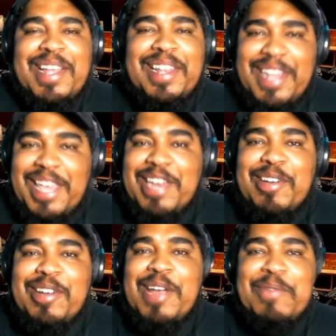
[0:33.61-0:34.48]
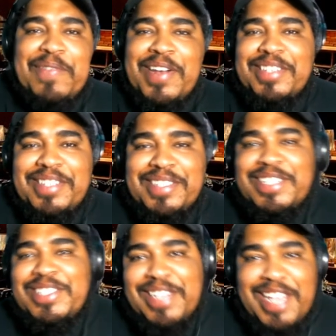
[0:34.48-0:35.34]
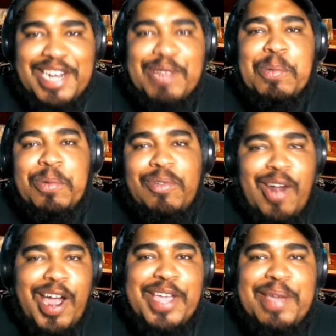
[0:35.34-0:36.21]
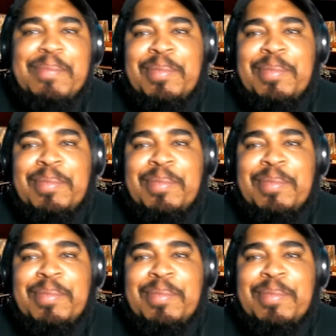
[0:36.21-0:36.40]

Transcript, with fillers: later and we find the decision later, we would riot.